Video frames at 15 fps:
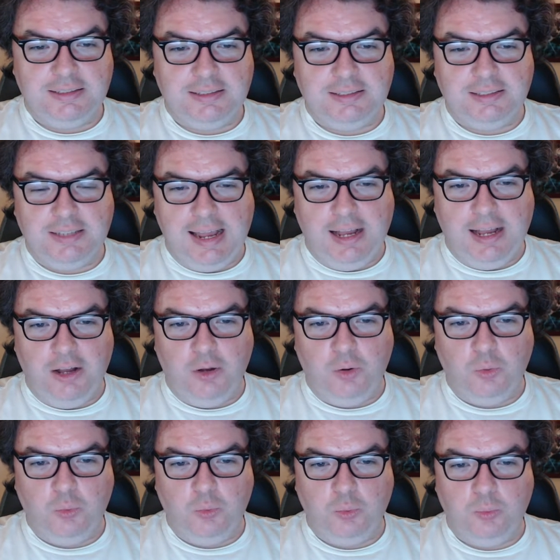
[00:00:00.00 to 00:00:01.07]

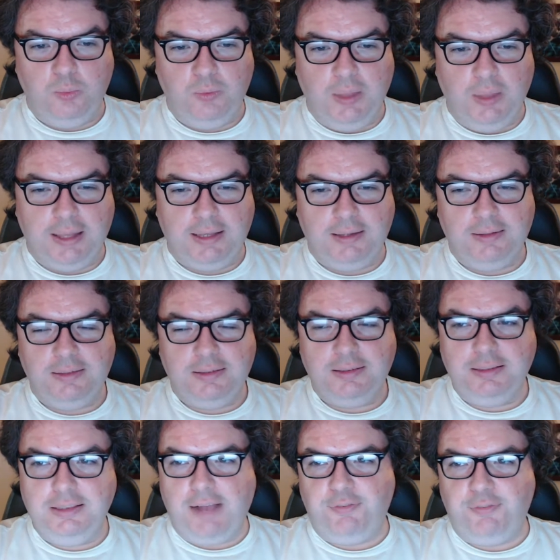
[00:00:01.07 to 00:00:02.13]
now like
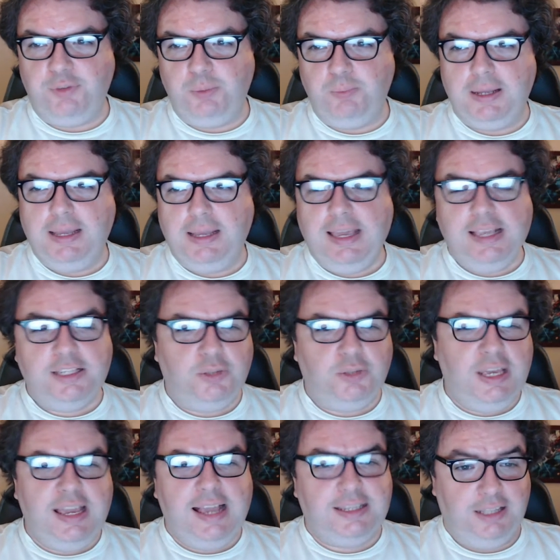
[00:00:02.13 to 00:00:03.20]
left. Like he's he
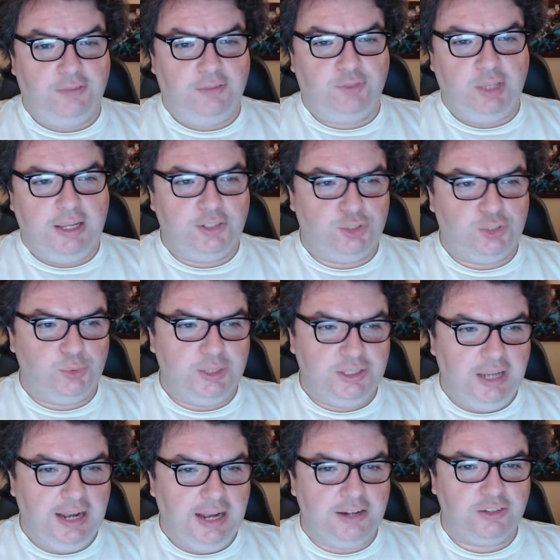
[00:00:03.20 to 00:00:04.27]
has left the industry
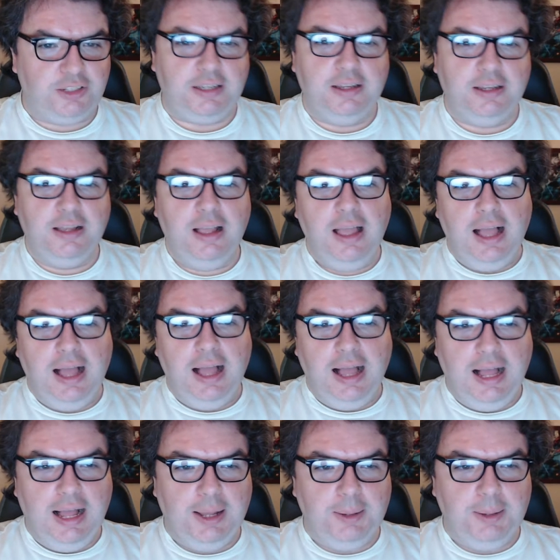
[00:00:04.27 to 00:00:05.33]
entirely.
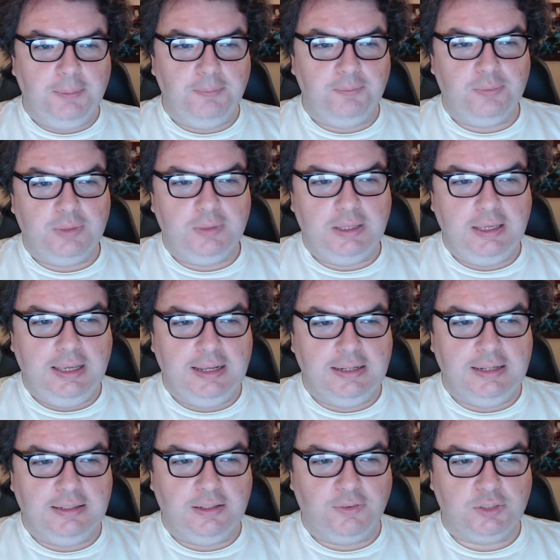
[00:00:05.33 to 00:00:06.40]
Um,
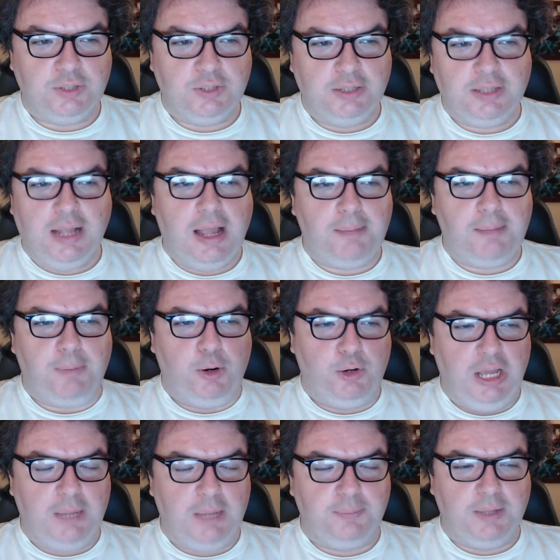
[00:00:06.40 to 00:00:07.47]
in for not not
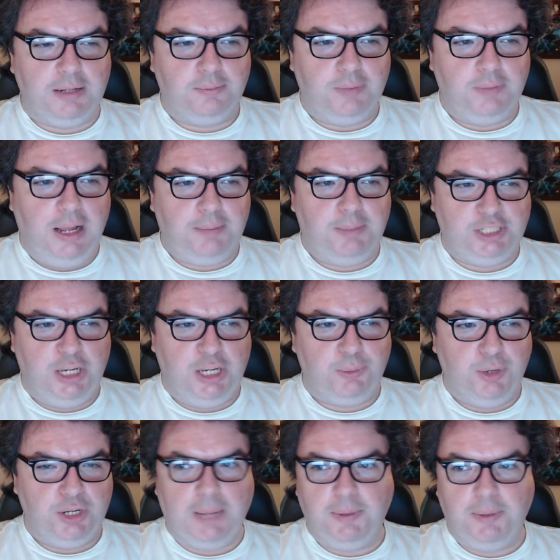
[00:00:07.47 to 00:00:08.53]
Maruyama, not not Masao
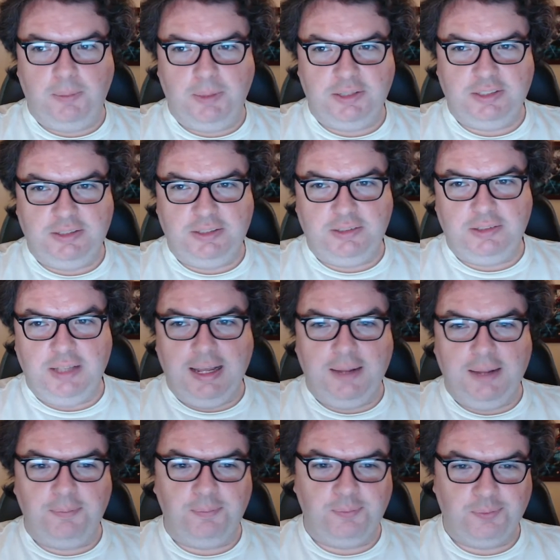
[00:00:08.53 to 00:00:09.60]
Maruyama, but
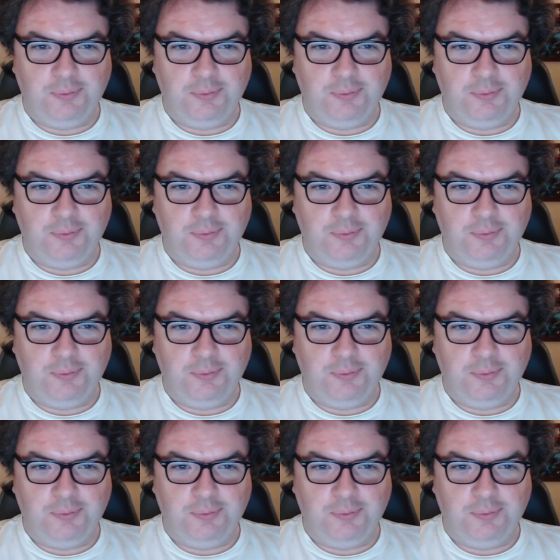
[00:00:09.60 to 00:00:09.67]
um,